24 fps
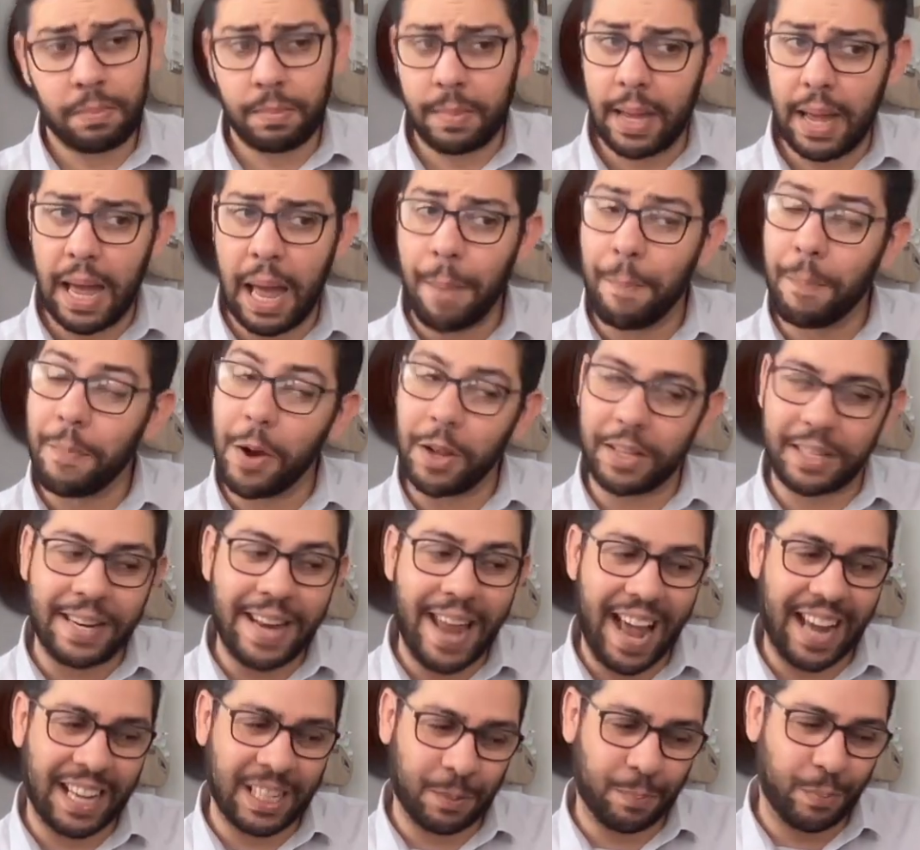I'm not an
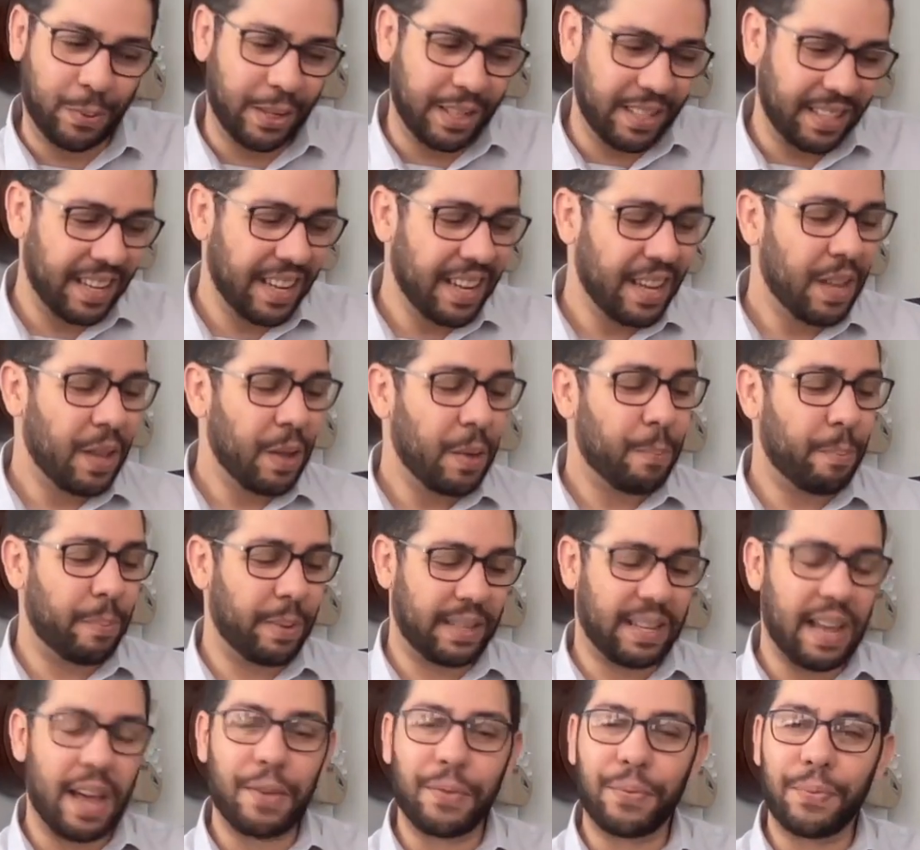expert, but
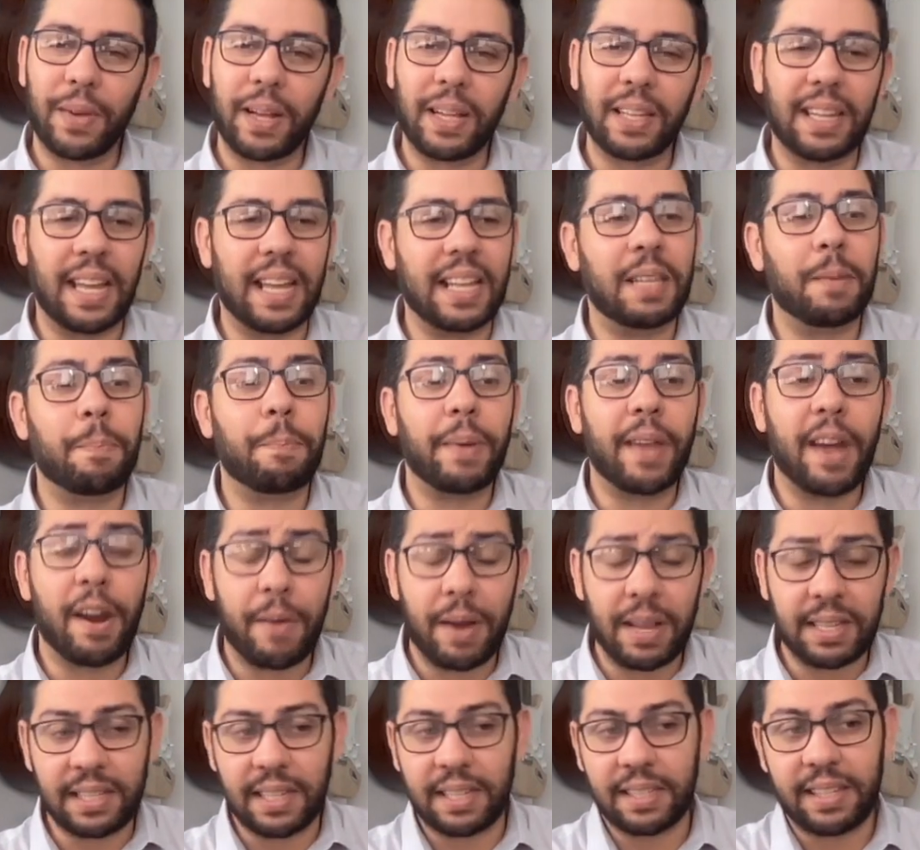I felt like the
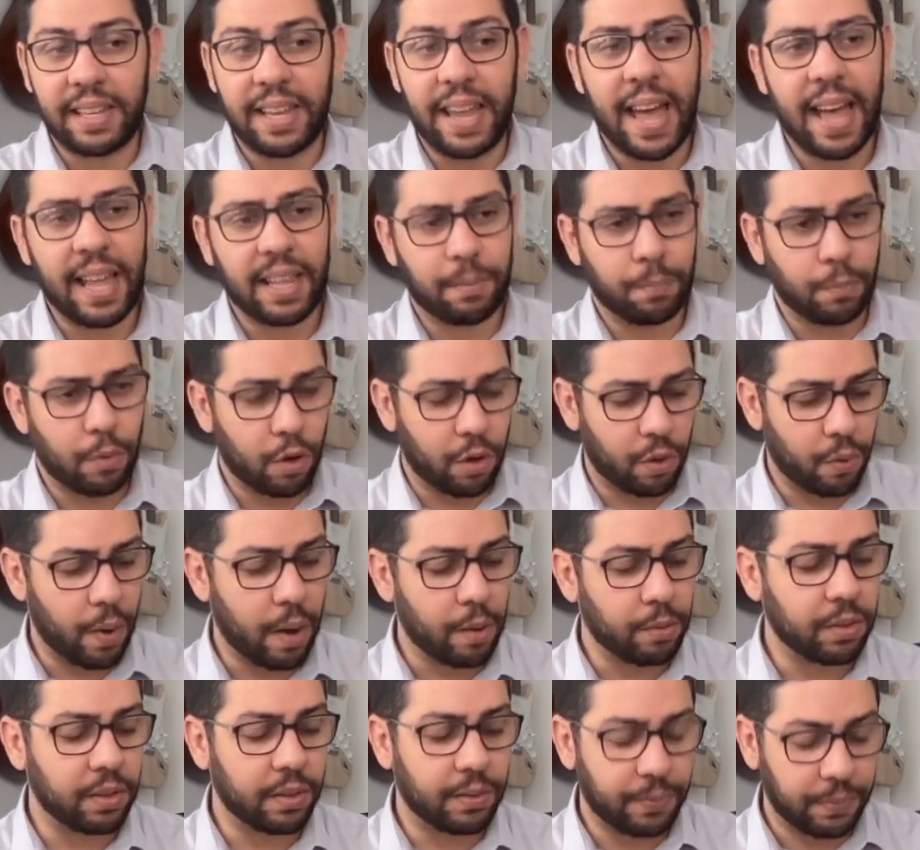PRS SE had more
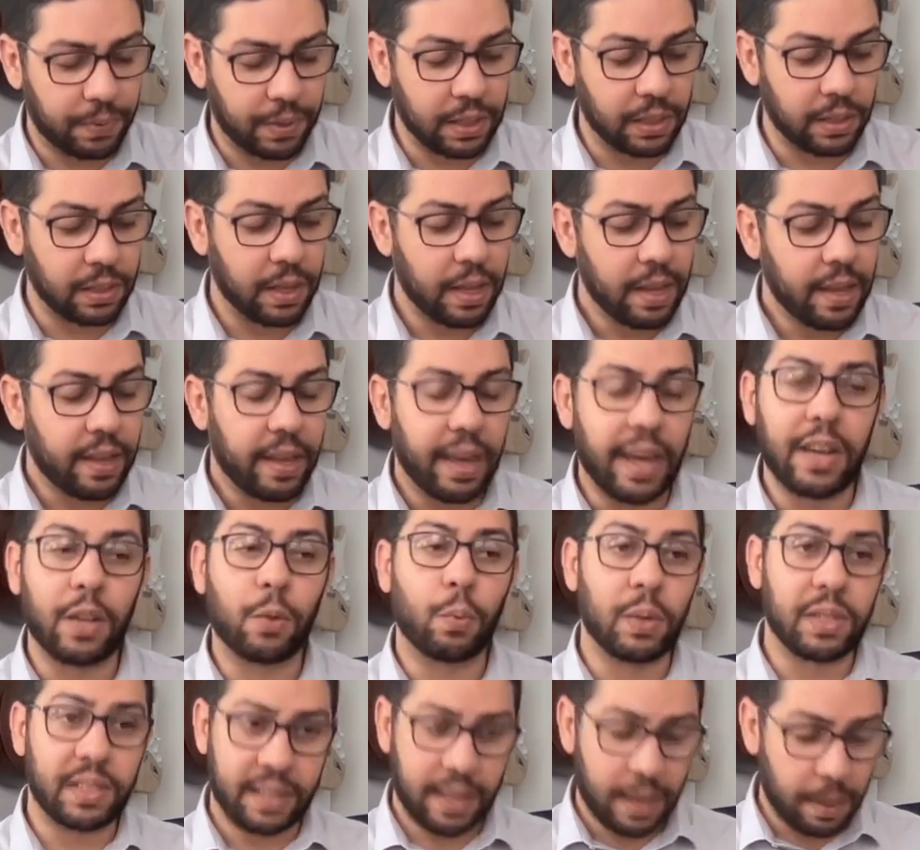rounded feel, and it
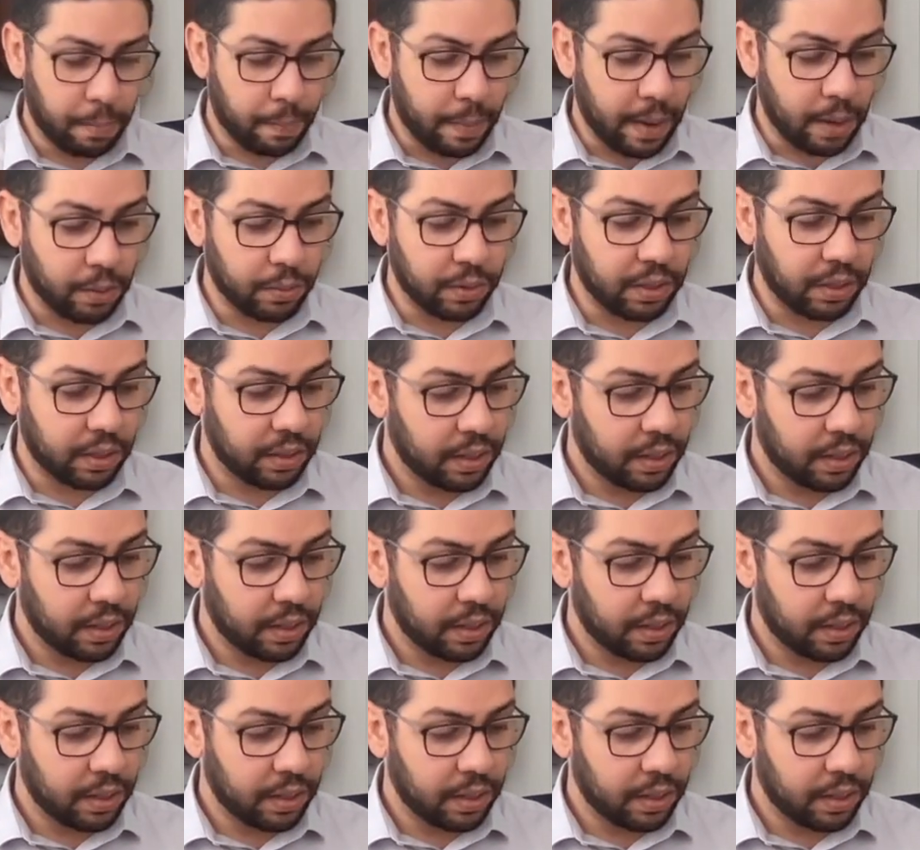was unbounded.